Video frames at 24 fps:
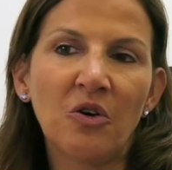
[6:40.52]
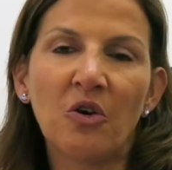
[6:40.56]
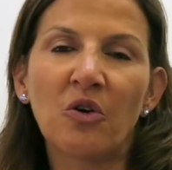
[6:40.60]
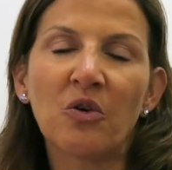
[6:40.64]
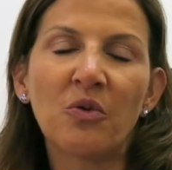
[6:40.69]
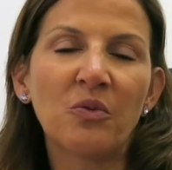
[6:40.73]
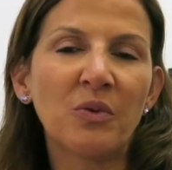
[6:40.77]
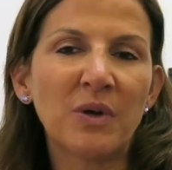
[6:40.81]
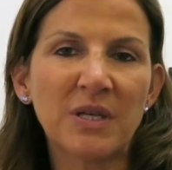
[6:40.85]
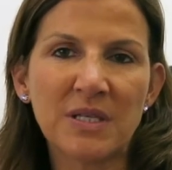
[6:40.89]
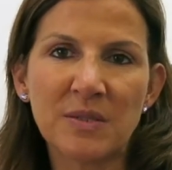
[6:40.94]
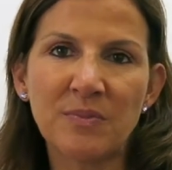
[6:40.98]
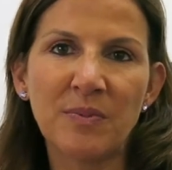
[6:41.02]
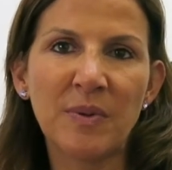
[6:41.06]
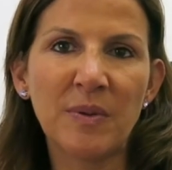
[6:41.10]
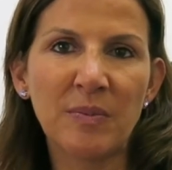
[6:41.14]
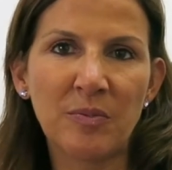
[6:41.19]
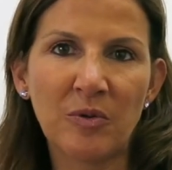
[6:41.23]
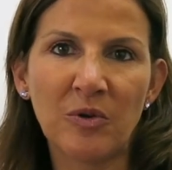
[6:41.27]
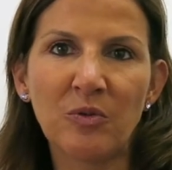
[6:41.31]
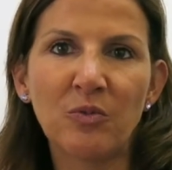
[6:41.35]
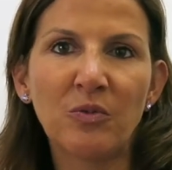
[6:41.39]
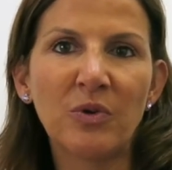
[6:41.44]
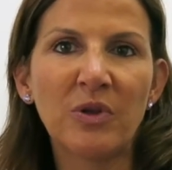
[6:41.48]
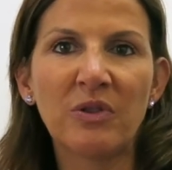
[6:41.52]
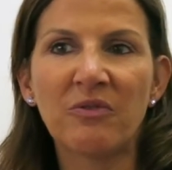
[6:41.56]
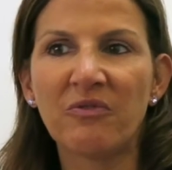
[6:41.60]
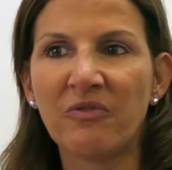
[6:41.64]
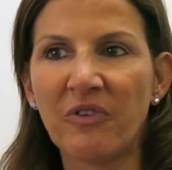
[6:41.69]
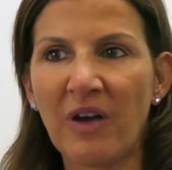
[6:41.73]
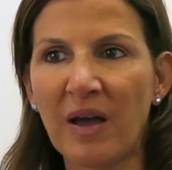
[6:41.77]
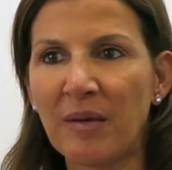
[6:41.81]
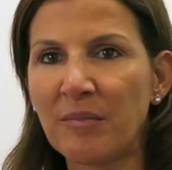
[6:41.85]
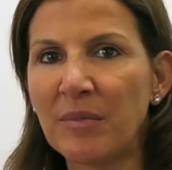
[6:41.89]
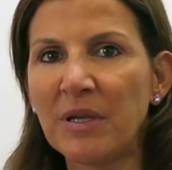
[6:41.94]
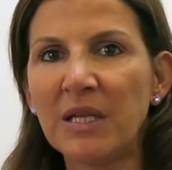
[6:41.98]
always people with
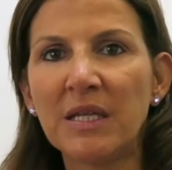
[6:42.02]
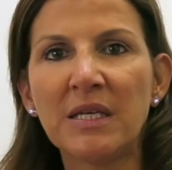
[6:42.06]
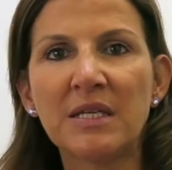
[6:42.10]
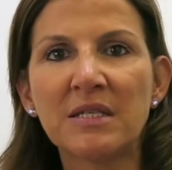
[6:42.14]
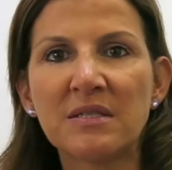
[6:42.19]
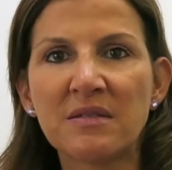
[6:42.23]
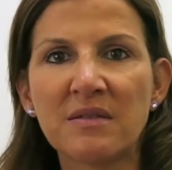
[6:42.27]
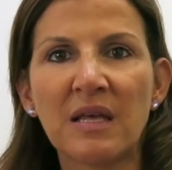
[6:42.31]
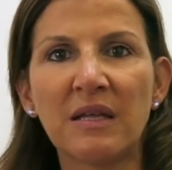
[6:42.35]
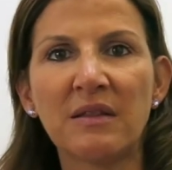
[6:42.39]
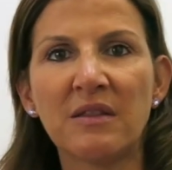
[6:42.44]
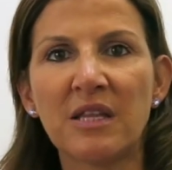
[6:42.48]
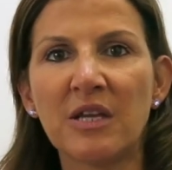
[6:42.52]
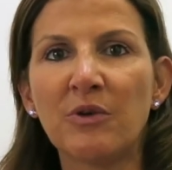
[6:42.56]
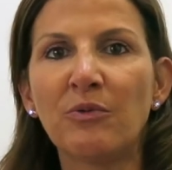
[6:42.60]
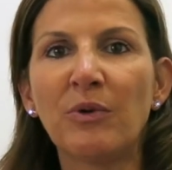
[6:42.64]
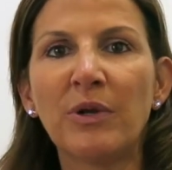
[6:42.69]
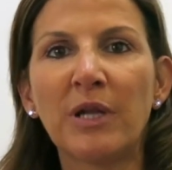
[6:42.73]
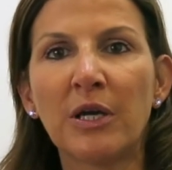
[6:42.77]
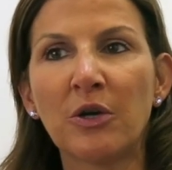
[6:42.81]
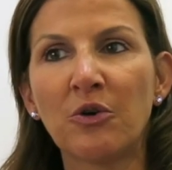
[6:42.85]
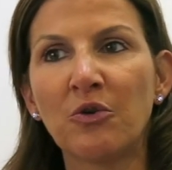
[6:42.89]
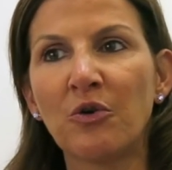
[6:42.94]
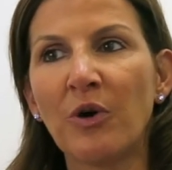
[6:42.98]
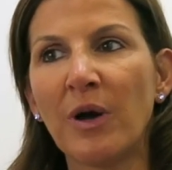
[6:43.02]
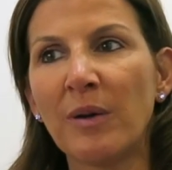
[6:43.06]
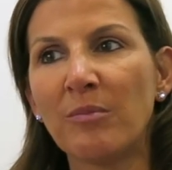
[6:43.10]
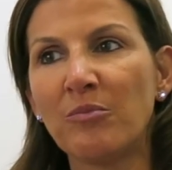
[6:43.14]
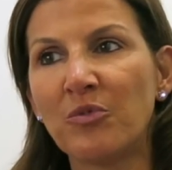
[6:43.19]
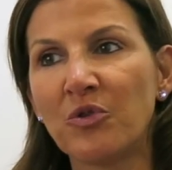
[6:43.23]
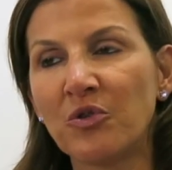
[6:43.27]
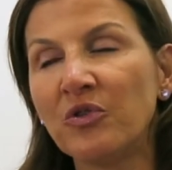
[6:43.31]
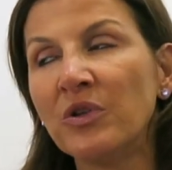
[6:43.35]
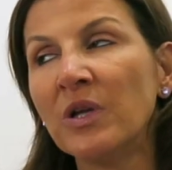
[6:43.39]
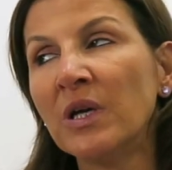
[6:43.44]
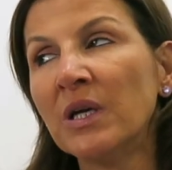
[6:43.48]
families that they want to go
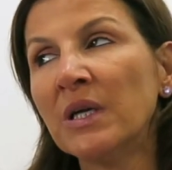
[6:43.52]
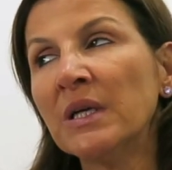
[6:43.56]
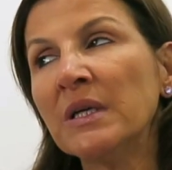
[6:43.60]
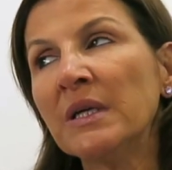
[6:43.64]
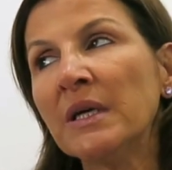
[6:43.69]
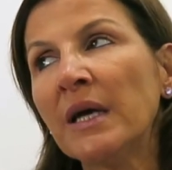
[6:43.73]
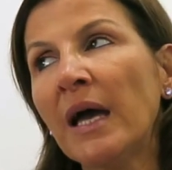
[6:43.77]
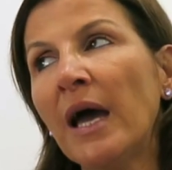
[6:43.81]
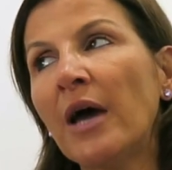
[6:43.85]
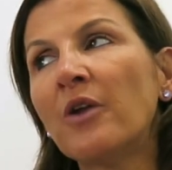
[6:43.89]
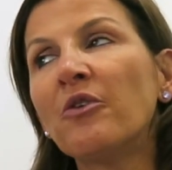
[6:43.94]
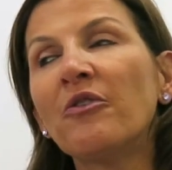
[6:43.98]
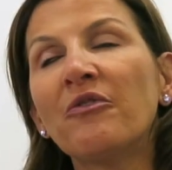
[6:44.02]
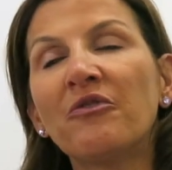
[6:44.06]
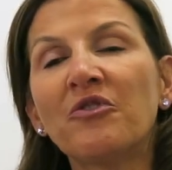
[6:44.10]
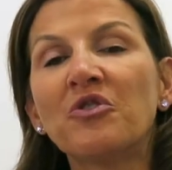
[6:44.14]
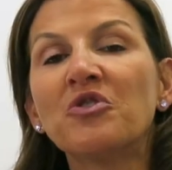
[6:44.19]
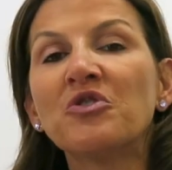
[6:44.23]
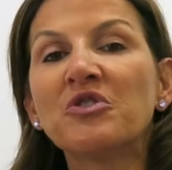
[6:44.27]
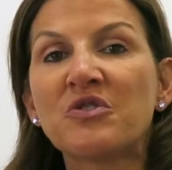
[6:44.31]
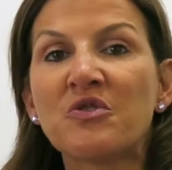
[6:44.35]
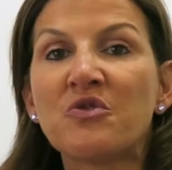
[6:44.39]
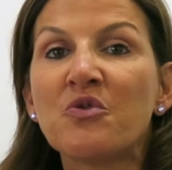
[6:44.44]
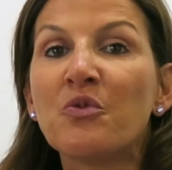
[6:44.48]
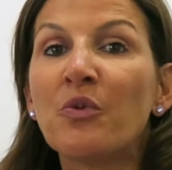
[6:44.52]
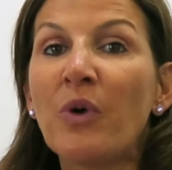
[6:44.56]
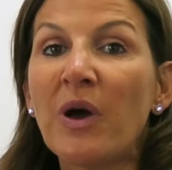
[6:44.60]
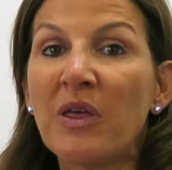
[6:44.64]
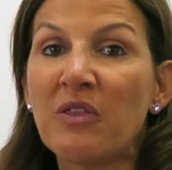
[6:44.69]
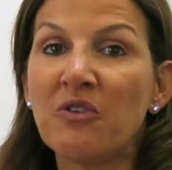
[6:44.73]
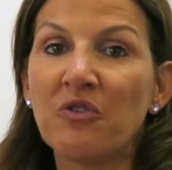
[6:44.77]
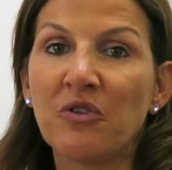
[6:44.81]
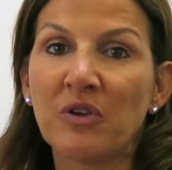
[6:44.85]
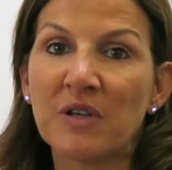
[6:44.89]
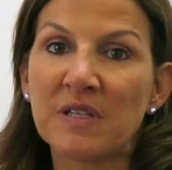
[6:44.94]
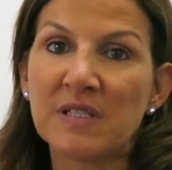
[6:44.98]
abroad, and of course the
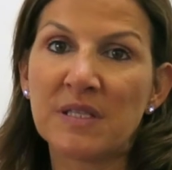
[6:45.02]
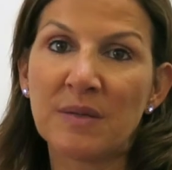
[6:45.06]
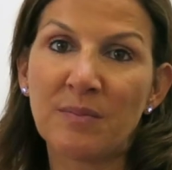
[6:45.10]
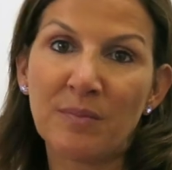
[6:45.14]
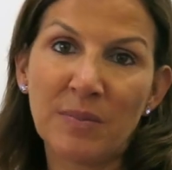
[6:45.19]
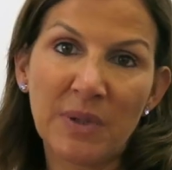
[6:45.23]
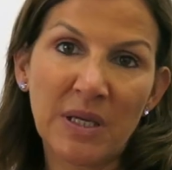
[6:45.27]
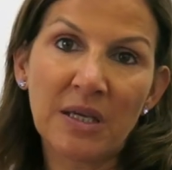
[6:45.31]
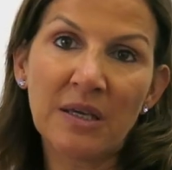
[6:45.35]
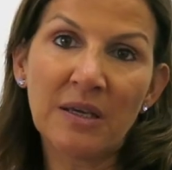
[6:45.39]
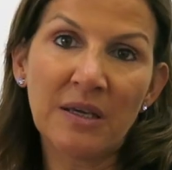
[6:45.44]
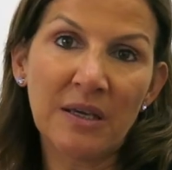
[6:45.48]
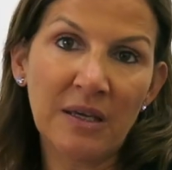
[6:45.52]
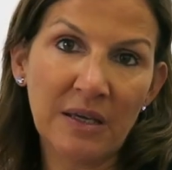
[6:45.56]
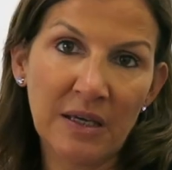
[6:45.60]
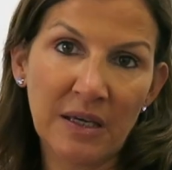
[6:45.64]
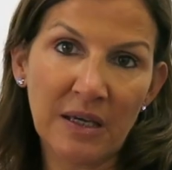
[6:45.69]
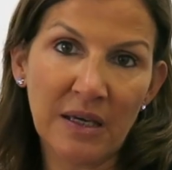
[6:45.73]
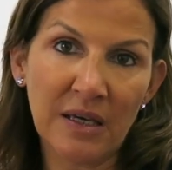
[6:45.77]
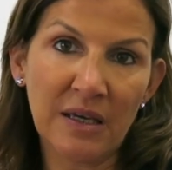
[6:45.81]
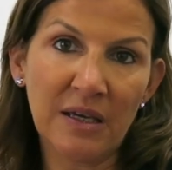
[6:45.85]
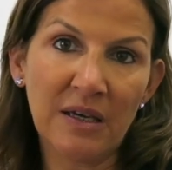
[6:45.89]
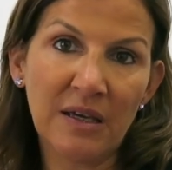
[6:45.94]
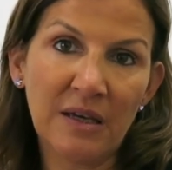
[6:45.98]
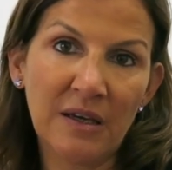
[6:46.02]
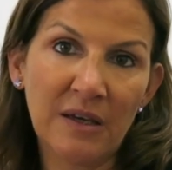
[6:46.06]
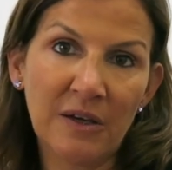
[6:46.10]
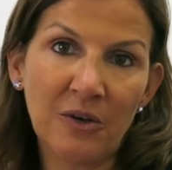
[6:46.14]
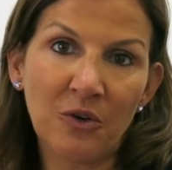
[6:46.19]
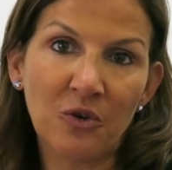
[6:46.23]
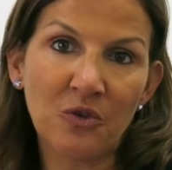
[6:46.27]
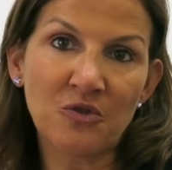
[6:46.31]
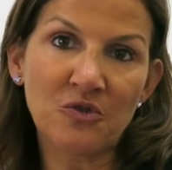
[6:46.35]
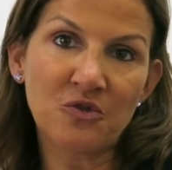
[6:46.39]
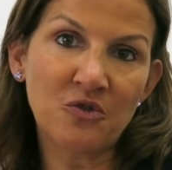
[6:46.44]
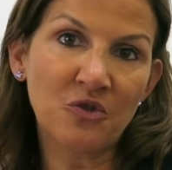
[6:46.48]
weather is a big
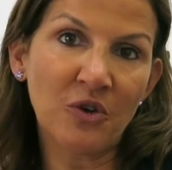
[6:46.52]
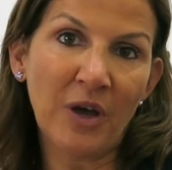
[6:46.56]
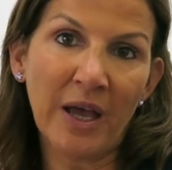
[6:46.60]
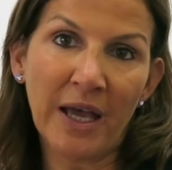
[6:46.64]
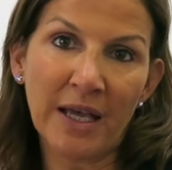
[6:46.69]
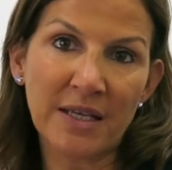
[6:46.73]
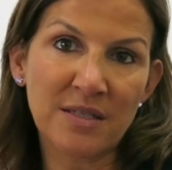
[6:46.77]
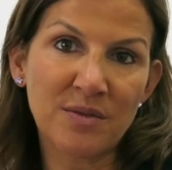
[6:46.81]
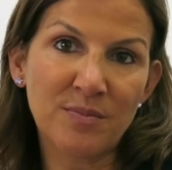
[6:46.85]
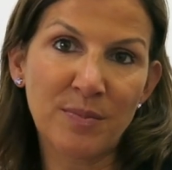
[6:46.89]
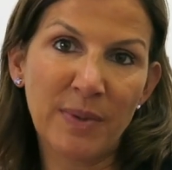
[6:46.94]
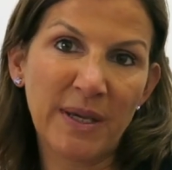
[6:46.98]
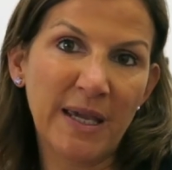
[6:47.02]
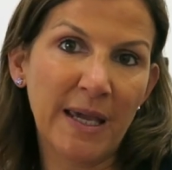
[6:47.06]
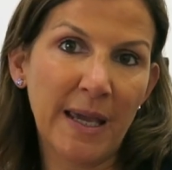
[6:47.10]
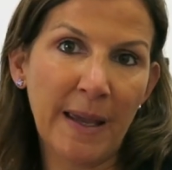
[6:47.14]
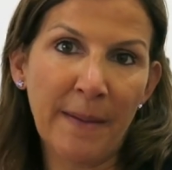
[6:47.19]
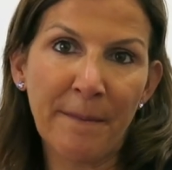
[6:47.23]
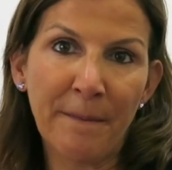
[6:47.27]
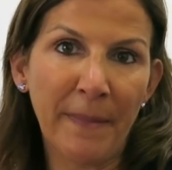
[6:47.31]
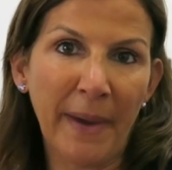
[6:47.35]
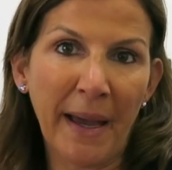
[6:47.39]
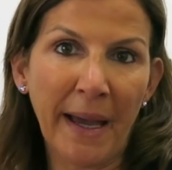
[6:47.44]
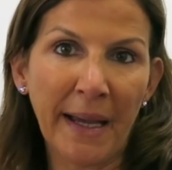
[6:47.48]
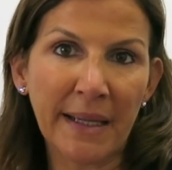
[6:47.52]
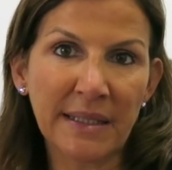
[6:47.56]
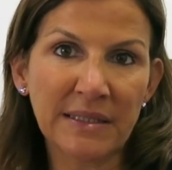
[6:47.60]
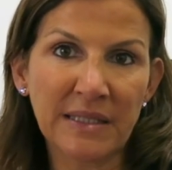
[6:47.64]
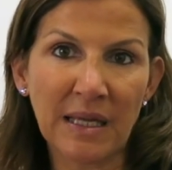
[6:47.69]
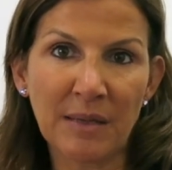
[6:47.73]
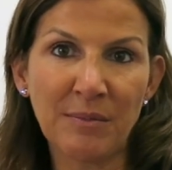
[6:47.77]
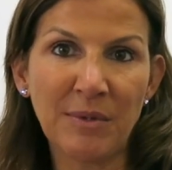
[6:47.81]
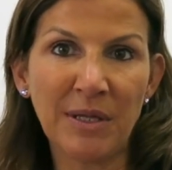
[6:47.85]
also has big impact.